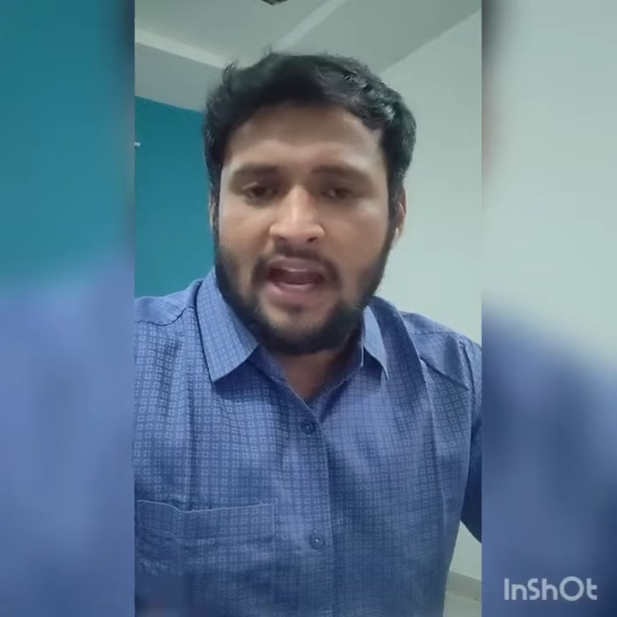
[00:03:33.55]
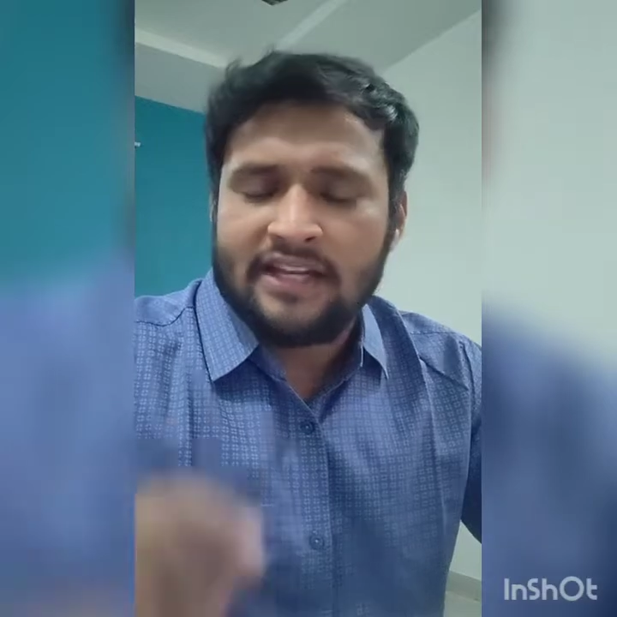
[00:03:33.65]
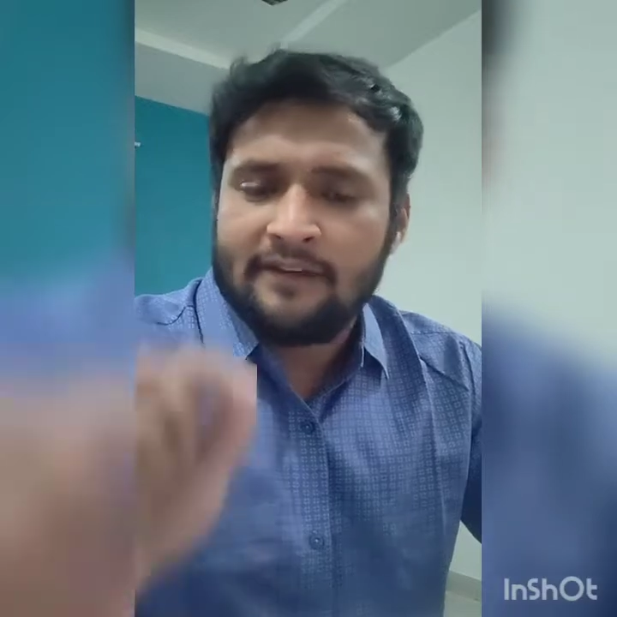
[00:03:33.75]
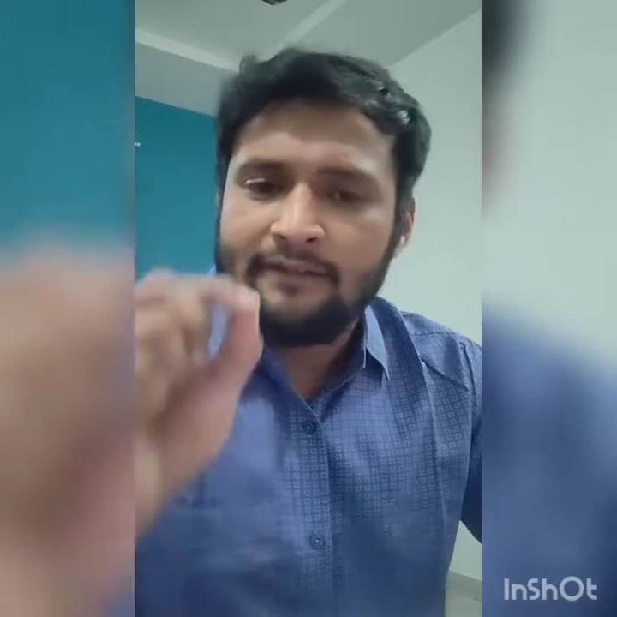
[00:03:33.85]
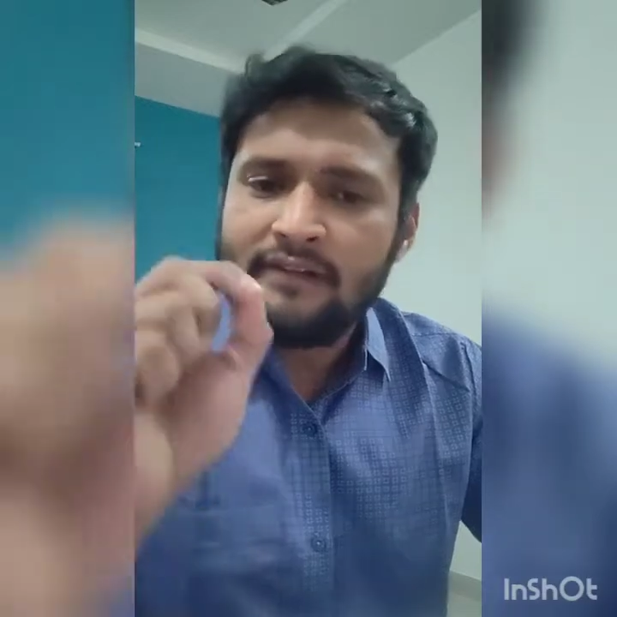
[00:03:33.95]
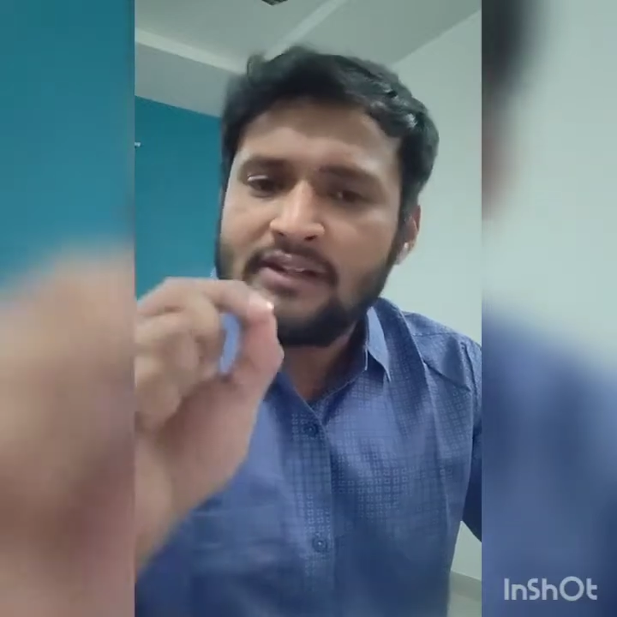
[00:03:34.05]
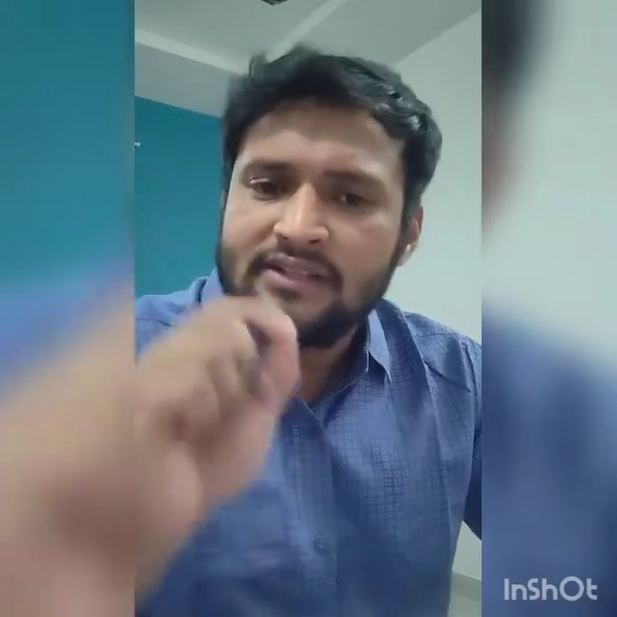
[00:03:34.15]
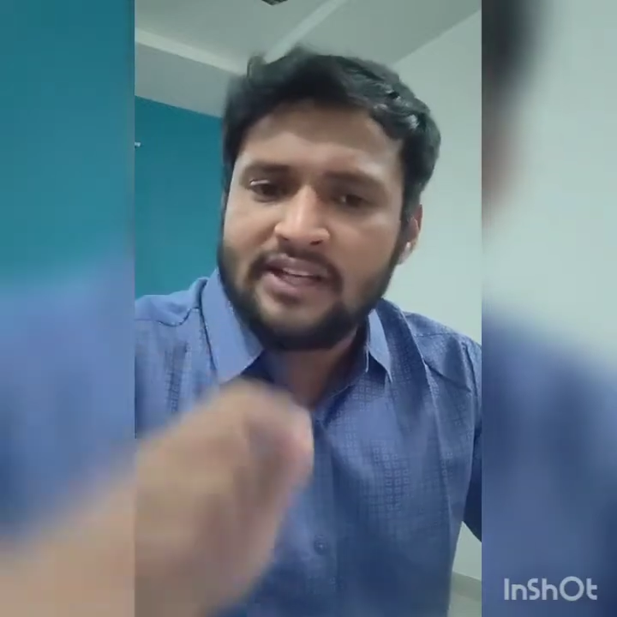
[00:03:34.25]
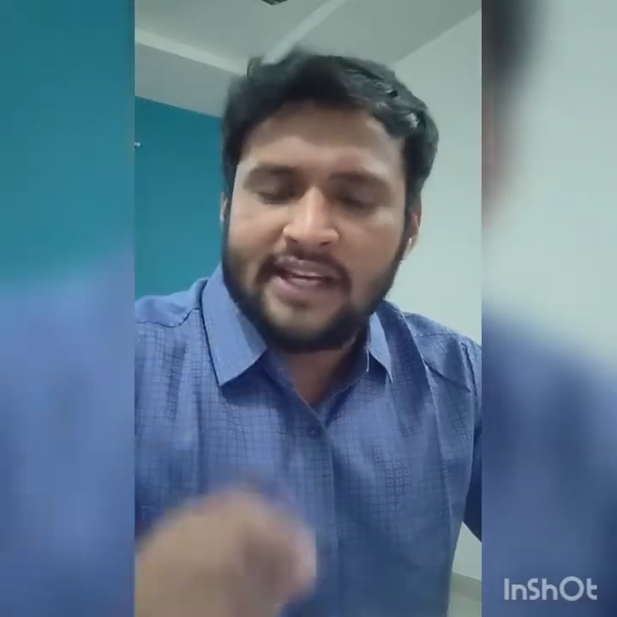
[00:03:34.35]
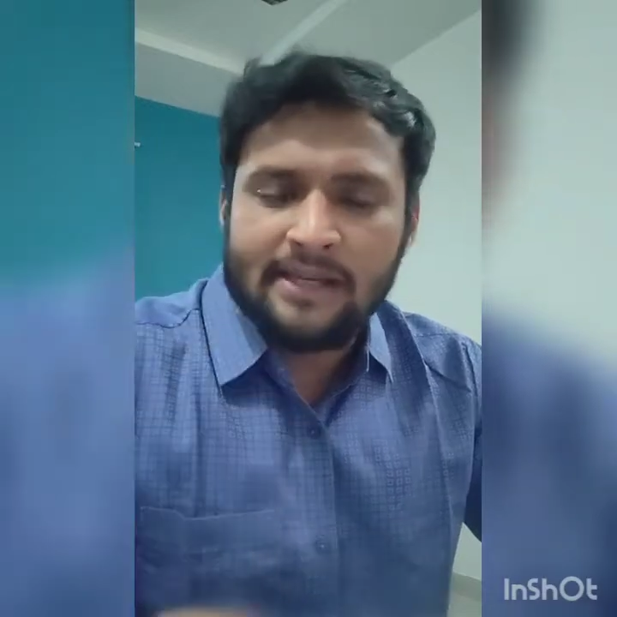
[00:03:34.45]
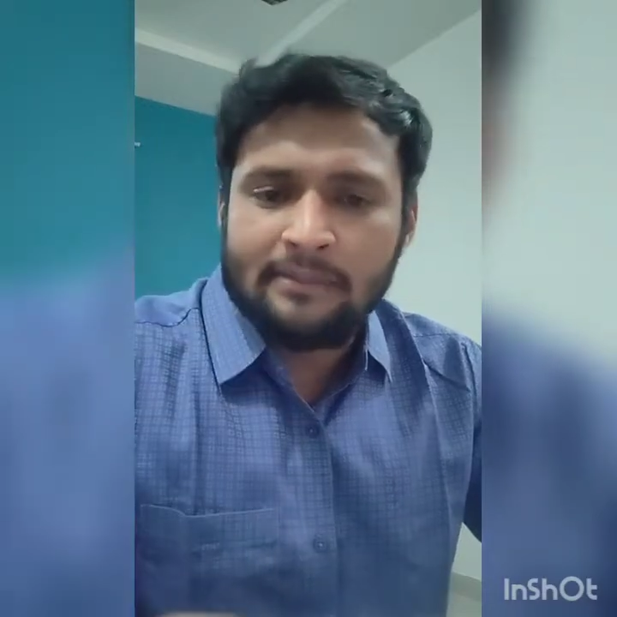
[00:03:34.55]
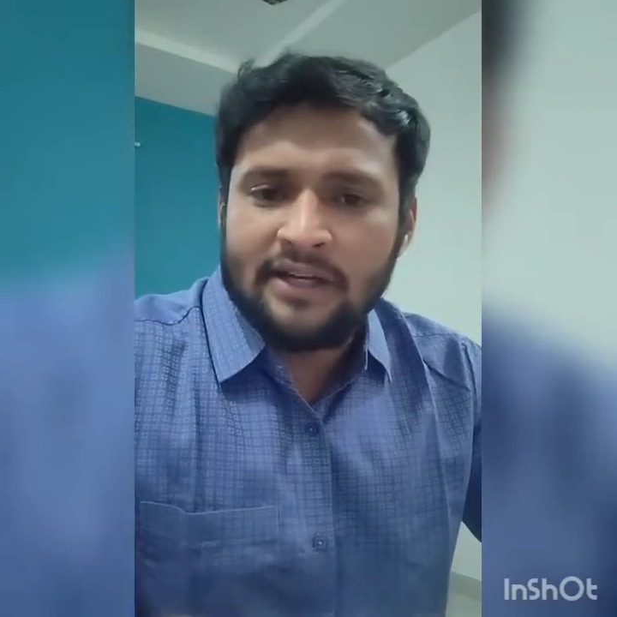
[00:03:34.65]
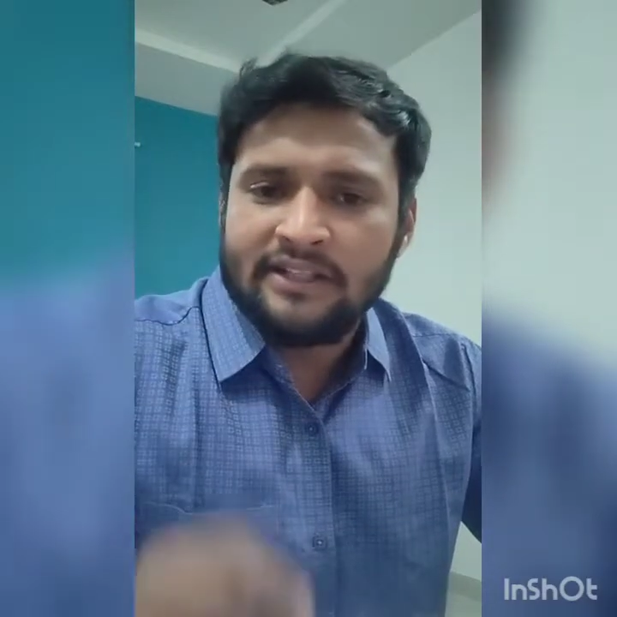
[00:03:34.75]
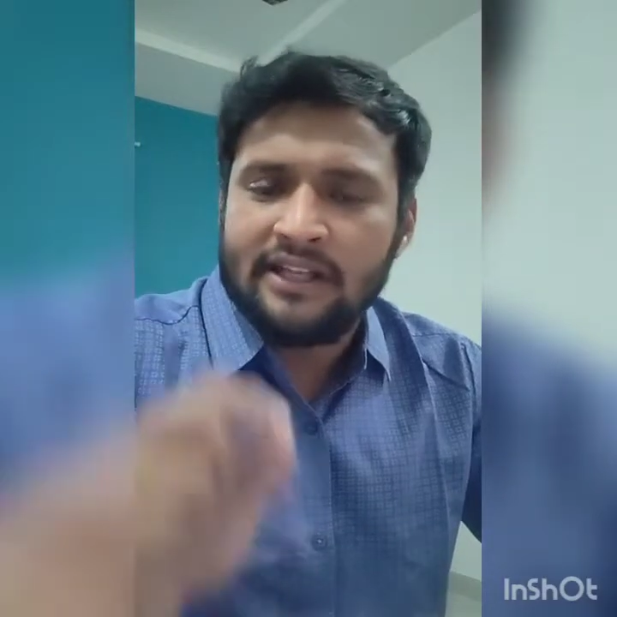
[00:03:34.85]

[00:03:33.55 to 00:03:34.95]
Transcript: And the first time